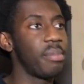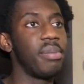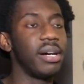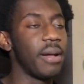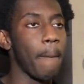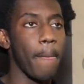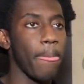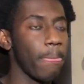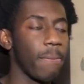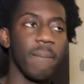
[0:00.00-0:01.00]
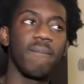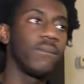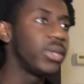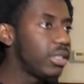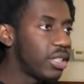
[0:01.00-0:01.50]
But,
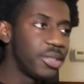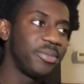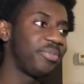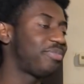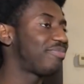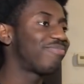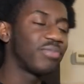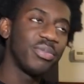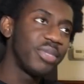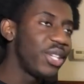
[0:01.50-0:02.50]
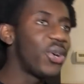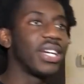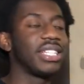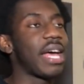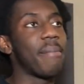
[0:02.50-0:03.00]
you know, he
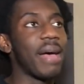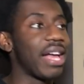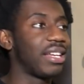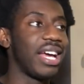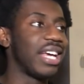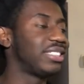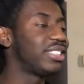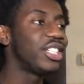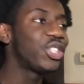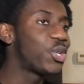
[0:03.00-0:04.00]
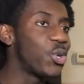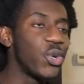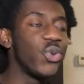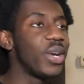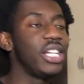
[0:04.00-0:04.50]
gonna get that backlash. It's
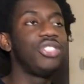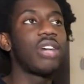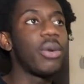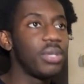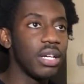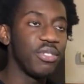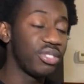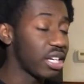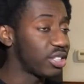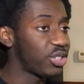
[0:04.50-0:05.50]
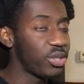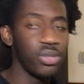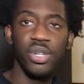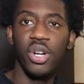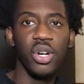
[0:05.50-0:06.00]
cool. When he dropped We Love You, Tecca
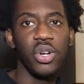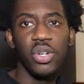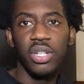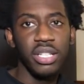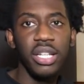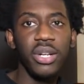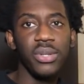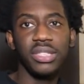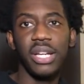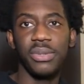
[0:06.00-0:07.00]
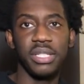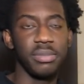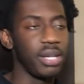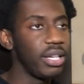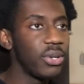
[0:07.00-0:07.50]
2, he gonna settle this,
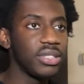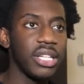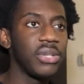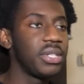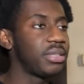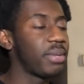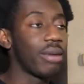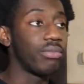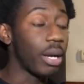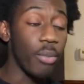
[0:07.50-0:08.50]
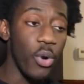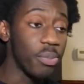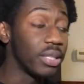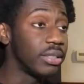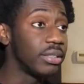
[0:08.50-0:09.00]
man. He gonna settle this, man. I'm
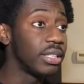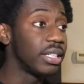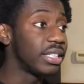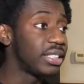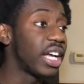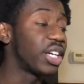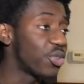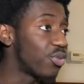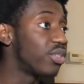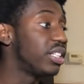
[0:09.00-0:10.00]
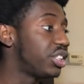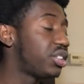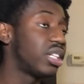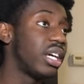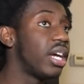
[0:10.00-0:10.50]
hoping Tecca really
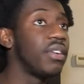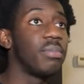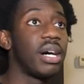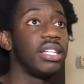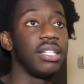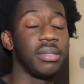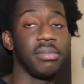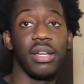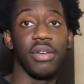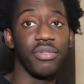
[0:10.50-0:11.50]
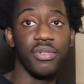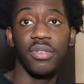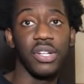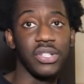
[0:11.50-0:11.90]
shut everybody up, man, for real.